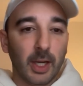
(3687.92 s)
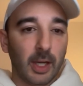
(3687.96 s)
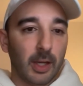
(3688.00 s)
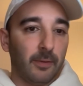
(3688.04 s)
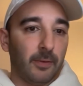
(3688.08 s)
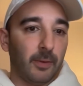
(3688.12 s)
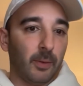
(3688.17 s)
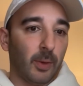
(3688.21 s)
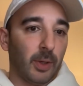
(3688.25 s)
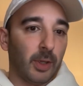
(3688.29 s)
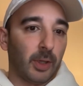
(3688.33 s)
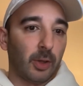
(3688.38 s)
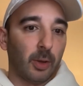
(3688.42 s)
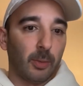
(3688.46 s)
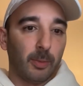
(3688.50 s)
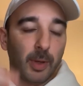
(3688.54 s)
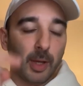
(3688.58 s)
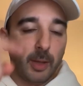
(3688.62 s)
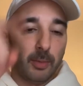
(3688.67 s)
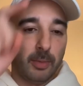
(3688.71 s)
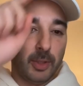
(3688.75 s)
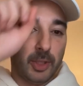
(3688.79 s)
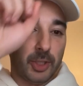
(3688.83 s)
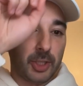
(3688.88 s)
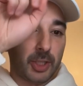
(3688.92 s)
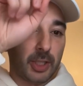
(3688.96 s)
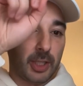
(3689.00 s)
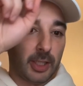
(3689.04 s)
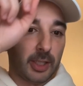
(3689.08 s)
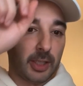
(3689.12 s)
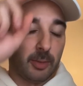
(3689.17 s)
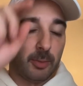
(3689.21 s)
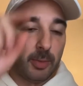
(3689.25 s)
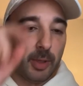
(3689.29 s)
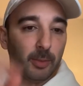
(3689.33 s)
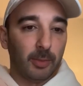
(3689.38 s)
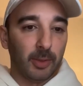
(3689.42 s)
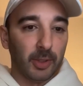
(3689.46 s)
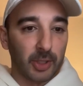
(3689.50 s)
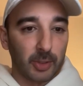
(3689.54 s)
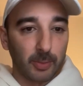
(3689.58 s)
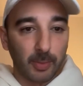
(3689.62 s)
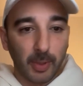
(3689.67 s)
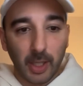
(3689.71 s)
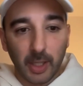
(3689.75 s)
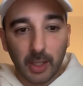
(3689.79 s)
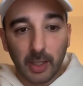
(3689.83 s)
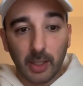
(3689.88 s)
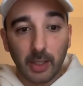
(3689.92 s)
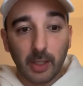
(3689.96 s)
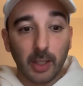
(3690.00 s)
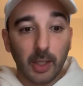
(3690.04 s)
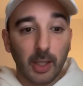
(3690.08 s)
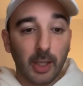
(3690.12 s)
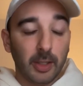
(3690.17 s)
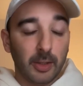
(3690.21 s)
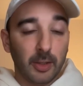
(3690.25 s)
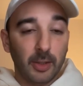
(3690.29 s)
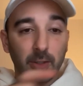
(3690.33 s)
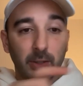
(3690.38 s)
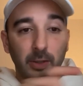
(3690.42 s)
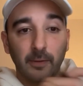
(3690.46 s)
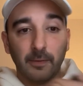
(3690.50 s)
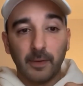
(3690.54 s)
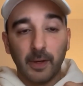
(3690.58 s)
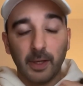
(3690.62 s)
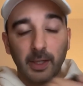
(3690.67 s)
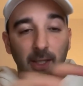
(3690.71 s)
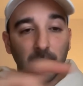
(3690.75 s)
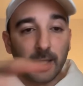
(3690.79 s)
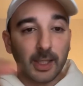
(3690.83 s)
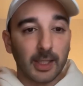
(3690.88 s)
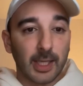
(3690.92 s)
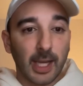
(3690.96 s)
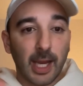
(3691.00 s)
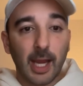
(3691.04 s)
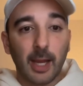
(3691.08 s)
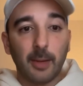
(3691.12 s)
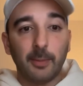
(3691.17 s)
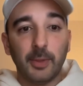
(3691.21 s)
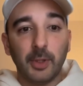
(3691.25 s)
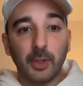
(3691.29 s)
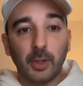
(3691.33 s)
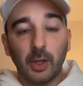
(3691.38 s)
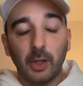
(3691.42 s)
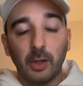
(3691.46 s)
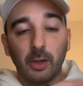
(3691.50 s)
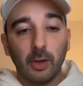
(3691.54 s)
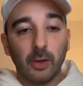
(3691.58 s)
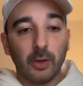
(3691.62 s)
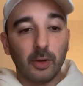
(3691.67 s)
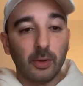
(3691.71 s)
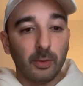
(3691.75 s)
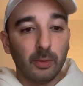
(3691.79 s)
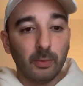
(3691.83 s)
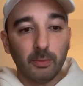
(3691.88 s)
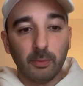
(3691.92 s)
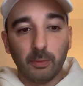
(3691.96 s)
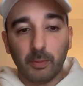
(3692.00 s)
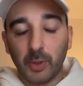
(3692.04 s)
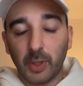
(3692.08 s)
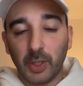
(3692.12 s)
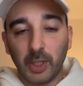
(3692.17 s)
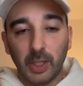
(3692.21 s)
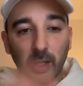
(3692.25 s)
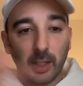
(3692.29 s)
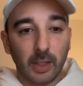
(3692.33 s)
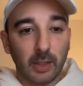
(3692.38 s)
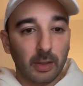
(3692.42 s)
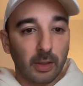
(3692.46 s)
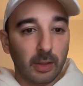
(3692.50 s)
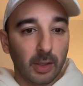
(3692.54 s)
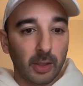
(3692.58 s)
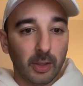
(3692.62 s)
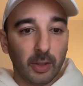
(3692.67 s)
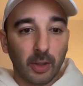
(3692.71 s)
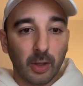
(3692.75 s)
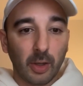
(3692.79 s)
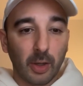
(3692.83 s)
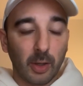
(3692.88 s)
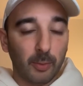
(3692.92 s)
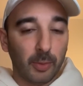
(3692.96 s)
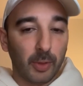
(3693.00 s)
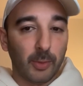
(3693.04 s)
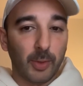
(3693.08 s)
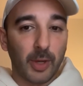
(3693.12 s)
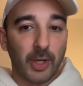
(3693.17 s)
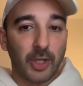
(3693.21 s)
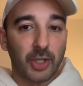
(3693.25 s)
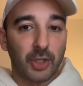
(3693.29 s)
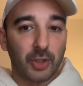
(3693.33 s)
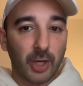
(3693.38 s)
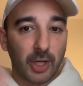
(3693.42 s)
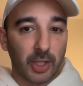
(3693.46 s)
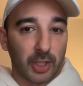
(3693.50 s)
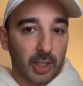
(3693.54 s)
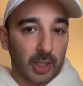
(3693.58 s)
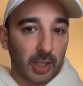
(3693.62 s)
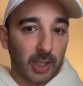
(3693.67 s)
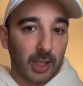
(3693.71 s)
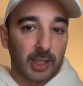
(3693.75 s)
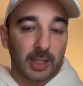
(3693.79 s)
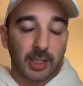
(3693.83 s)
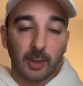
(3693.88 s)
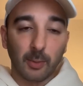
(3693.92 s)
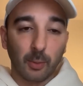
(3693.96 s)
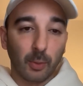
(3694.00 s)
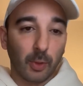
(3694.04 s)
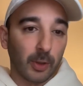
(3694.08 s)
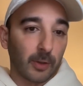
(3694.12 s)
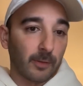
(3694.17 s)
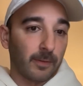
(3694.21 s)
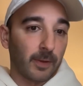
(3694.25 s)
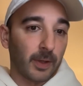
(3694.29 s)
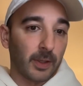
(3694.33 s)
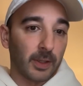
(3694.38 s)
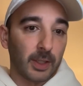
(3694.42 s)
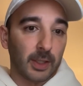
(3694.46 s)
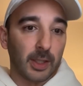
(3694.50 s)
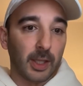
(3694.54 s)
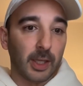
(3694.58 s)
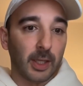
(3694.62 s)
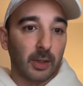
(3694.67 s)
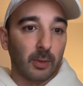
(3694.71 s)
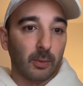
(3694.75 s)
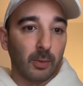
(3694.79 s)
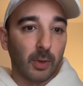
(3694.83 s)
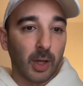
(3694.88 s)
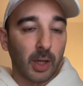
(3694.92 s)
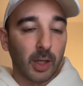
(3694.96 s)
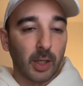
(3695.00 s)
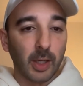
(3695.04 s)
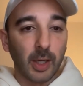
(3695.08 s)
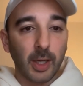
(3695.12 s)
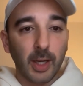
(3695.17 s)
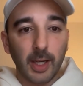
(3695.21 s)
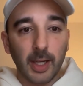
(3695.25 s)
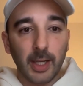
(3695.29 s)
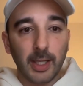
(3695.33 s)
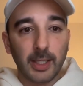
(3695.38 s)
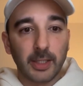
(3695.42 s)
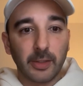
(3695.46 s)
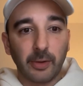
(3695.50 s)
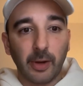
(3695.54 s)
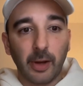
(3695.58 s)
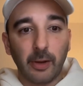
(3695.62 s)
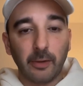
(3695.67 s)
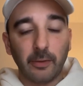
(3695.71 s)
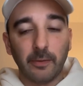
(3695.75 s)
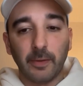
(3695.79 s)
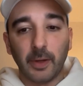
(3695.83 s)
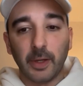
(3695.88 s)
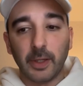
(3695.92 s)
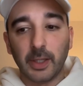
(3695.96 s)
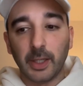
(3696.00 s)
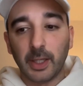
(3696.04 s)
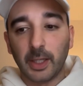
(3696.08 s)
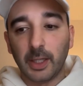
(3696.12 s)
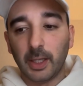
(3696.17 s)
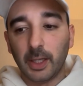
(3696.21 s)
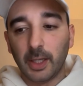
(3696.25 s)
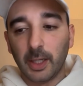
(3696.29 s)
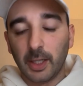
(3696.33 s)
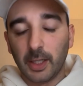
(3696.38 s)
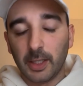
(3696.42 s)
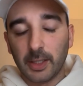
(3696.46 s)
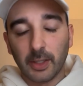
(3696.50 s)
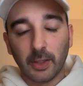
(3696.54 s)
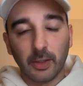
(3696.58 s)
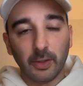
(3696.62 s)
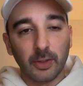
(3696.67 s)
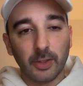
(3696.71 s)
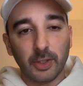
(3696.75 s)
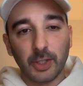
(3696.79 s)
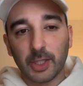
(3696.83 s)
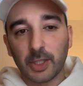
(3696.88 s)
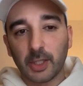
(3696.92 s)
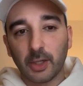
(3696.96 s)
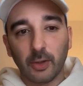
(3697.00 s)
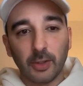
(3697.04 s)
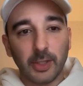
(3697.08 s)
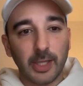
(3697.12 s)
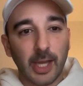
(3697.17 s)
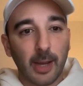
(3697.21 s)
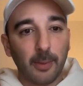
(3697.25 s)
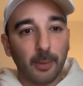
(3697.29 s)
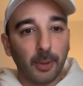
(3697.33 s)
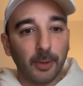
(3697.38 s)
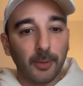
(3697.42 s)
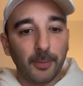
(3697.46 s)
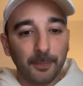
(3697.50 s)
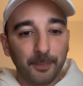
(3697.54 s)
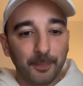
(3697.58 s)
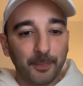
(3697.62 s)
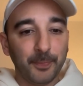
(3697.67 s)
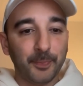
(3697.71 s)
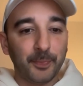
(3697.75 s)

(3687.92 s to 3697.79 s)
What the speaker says: If you want to go publish, click the publish button. There's the funding tab. You can go put in, a pre-registration, get some work funded that you want. It's crowd-funded. So just go dabble.